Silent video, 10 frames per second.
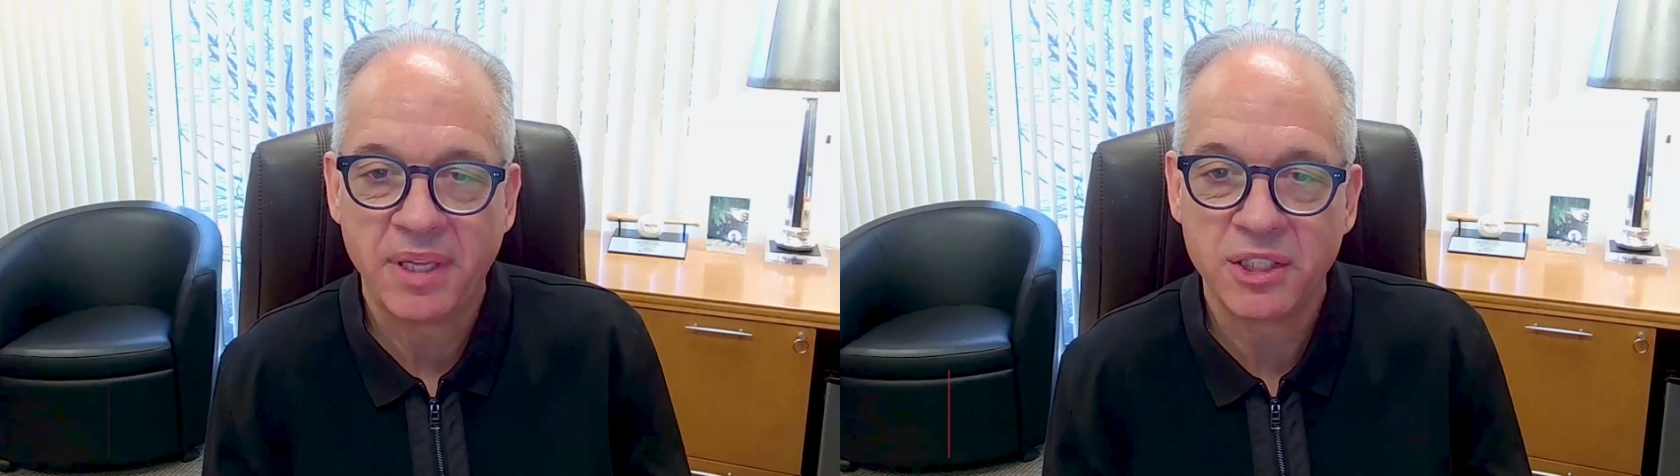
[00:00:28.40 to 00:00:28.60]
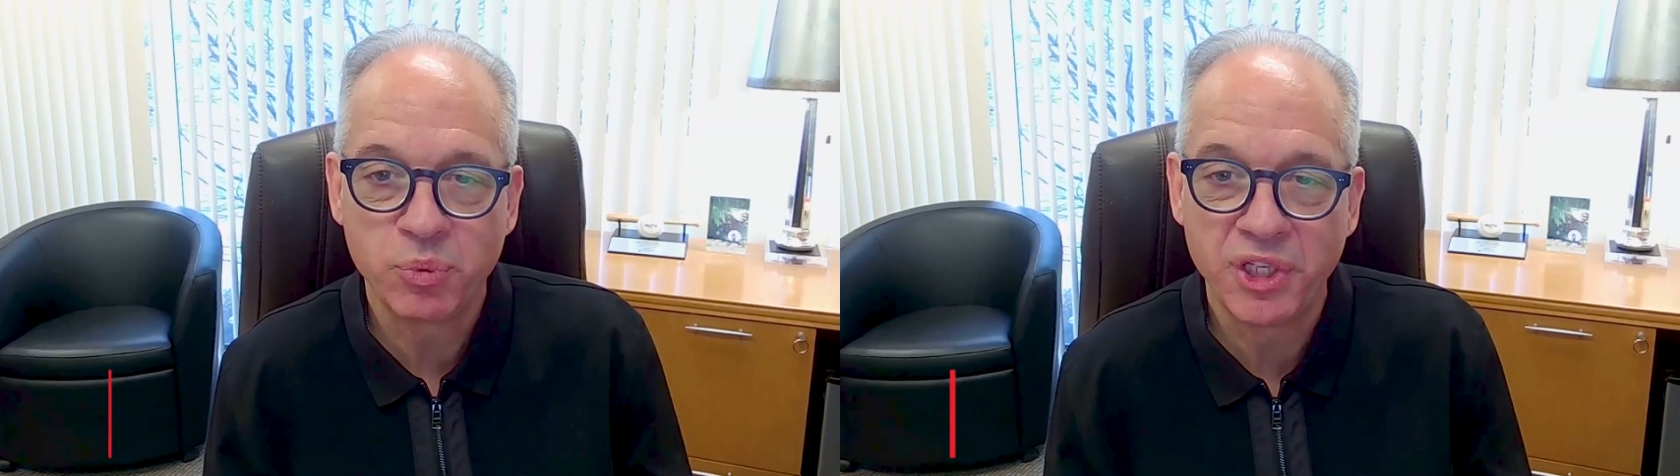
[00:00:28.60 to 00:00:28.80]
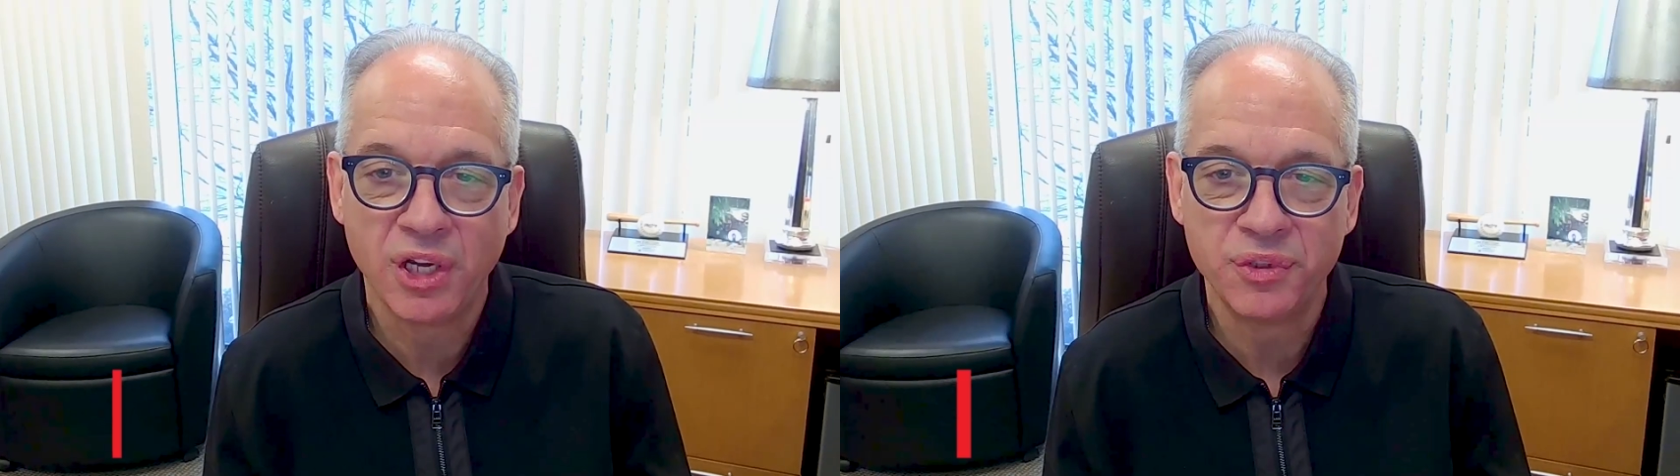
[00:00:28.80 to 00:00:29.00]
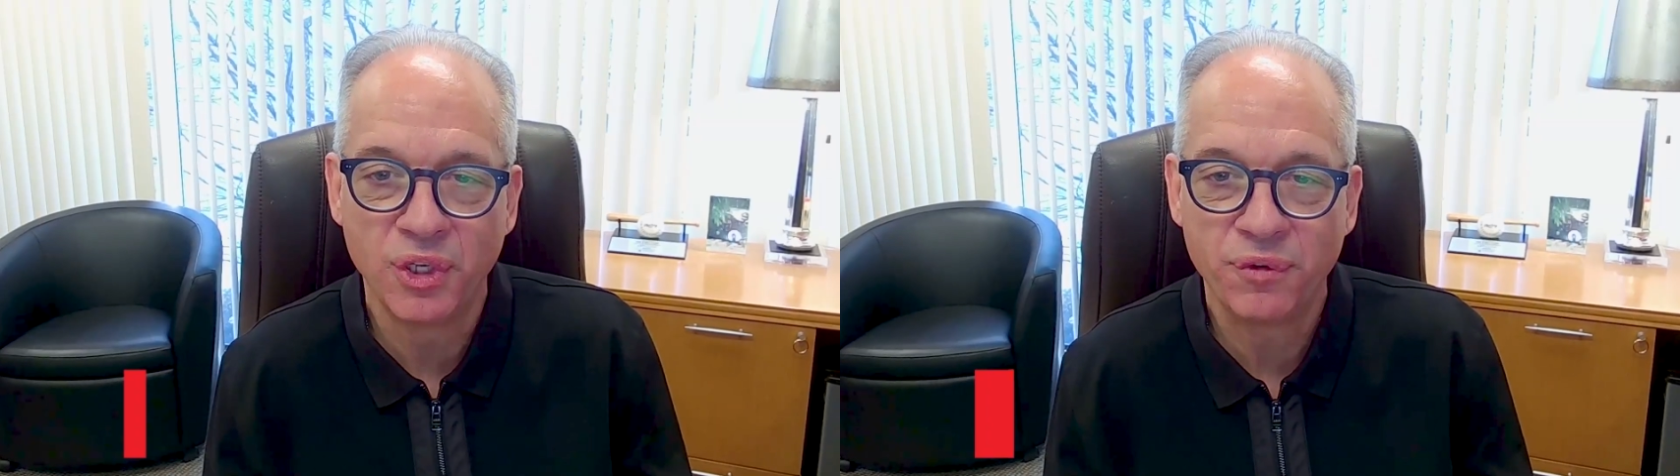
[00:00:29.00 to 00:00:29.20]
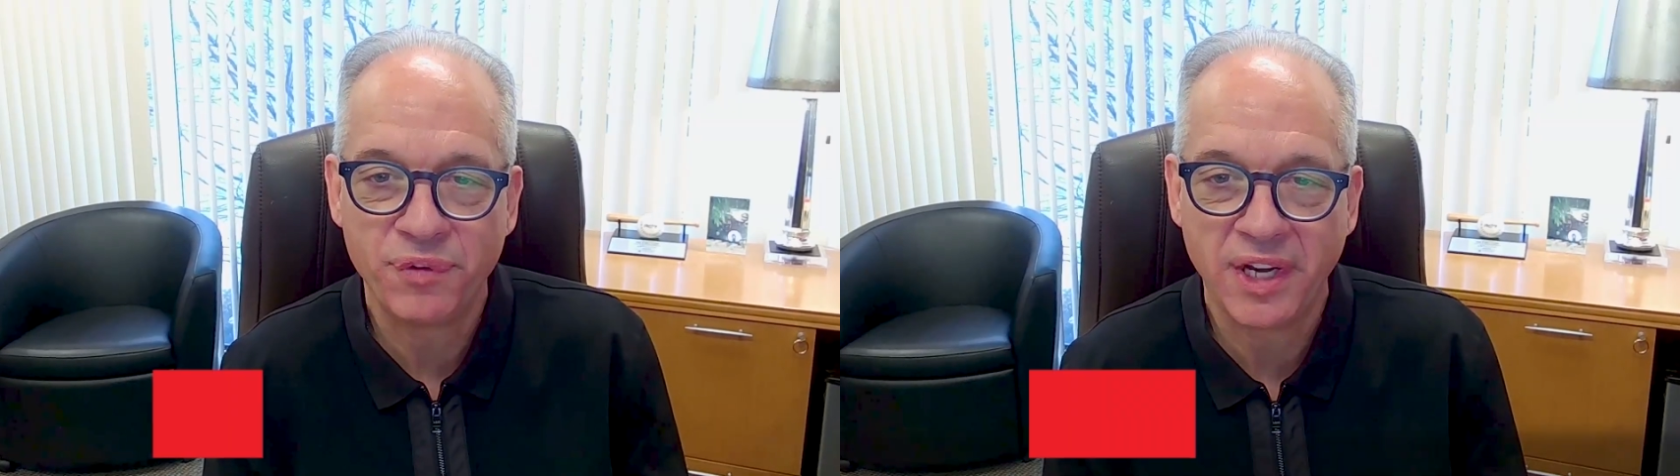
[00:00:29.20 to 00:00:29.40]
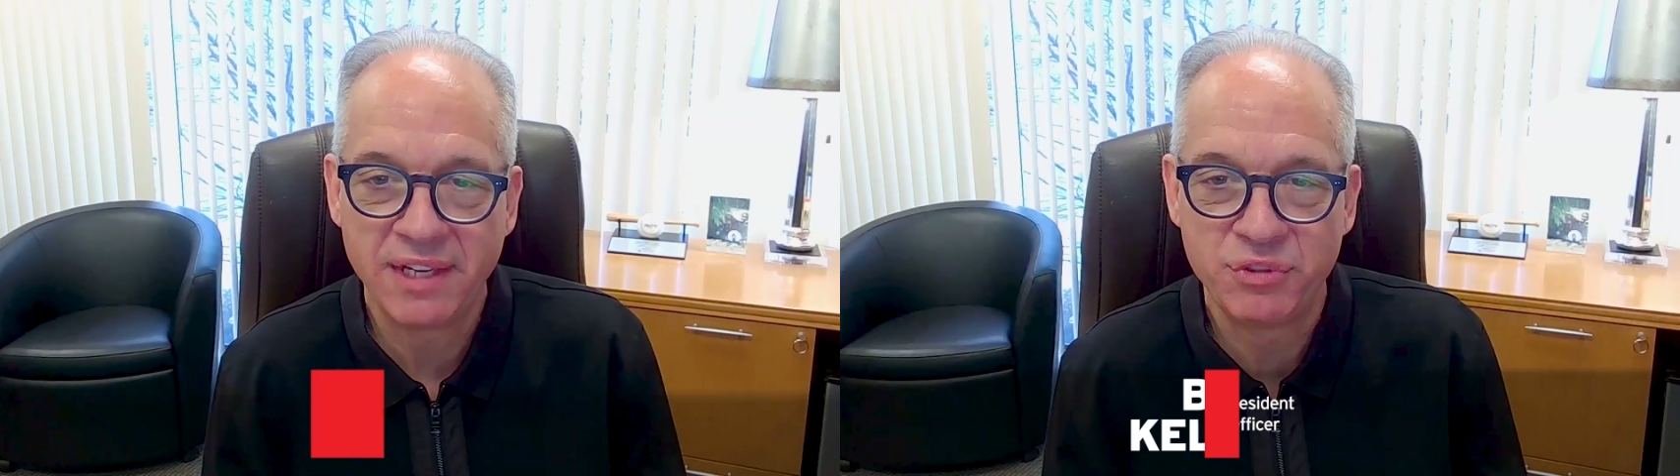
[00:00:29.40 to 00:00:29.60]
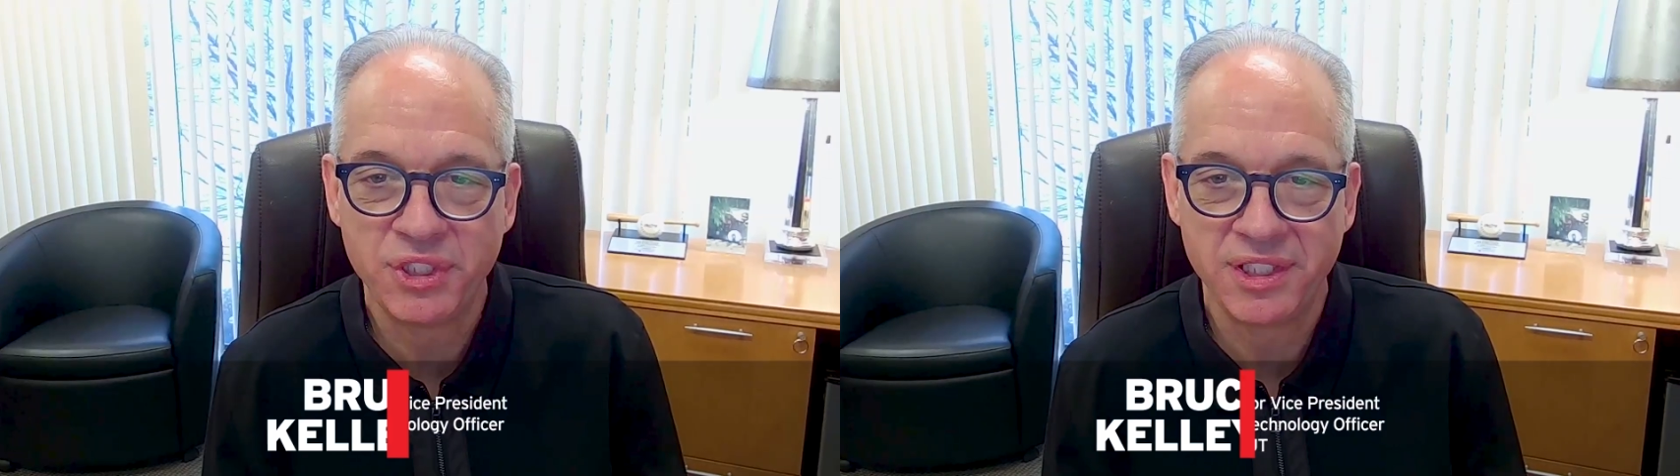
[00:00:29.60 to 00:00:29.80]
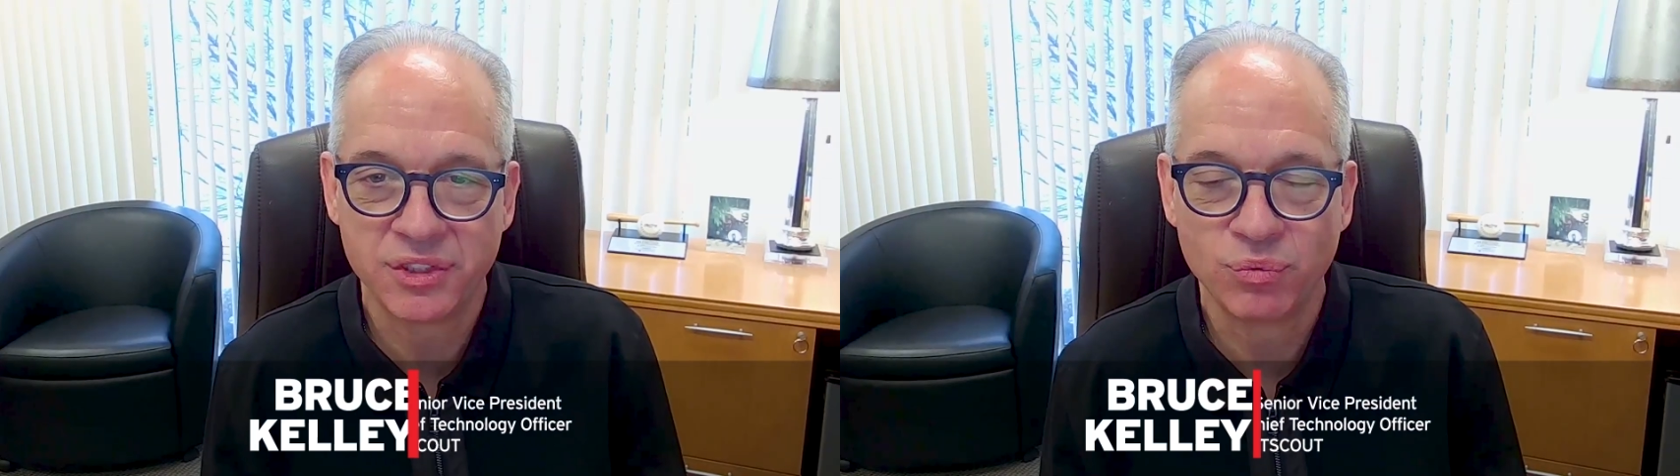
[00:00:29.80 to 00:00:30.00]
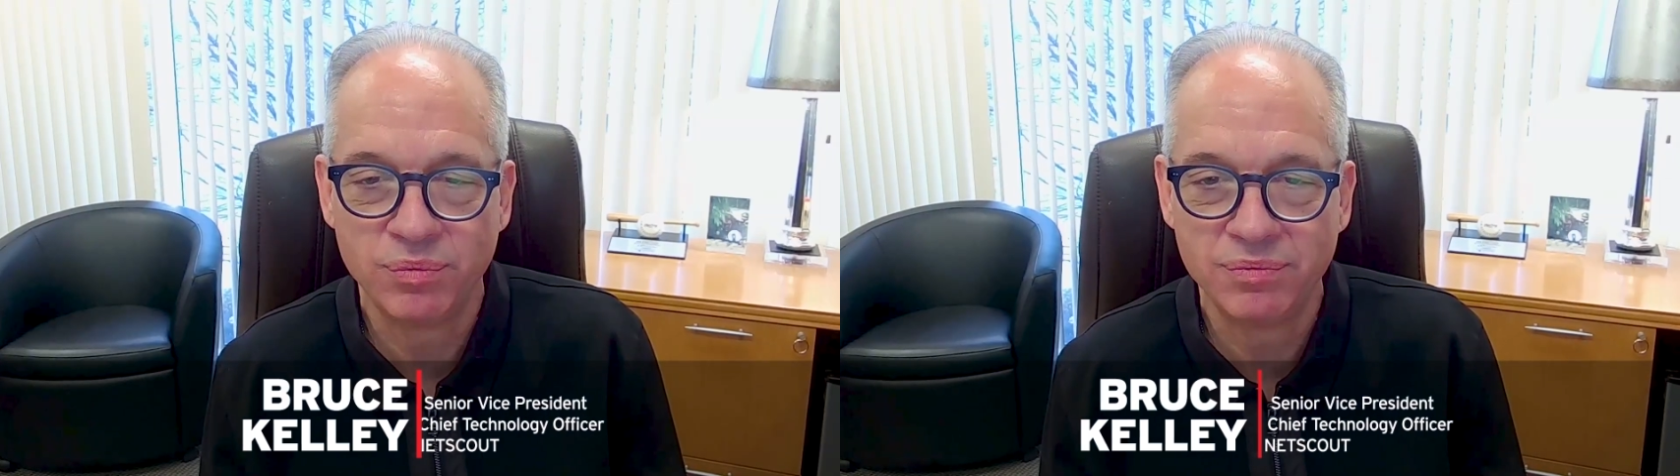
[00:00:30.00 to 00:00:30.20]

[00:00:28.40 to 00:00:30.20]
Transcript: As we all know, 5G is